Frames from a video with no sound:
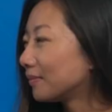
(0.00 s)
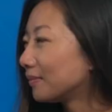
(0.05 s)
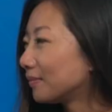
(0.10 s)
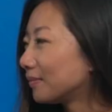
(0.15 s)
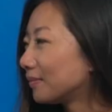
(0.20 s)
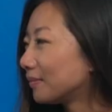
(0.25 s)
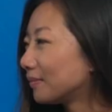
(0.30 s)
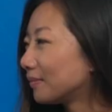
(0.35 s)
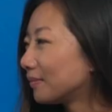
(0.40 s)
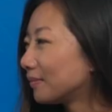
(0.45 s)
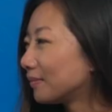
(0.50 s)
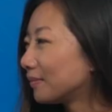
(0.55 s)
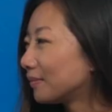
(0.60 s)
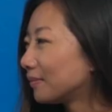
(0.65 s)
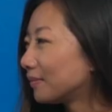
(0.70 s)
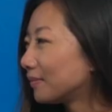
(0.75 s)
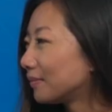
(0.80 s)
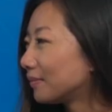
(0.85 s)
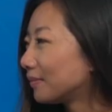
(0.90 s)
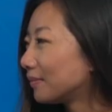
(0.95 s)

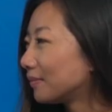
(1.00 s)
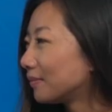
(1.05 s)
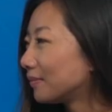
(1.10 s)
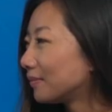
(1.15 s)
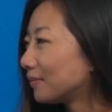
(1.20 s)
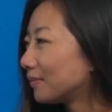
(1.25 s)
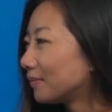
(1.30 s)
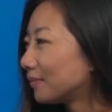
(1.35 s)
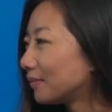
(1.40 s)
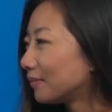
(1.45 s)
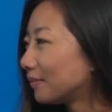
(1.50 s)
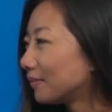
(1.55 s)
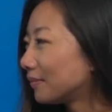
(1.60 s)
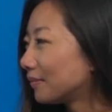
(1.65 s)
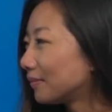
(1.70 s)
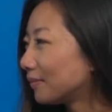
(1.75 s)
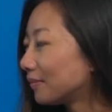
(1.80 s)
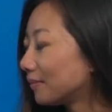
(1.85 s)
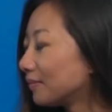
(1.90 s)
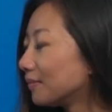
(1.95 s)

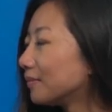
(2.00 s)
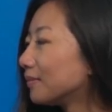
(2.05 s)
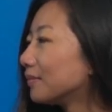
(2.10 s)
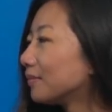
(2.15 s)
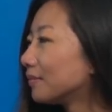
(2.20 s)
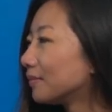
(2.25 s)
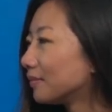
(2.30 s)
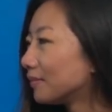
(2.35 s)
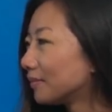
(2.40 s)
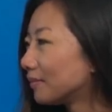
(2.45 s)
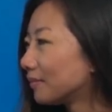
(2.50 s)
This person isn't speaking.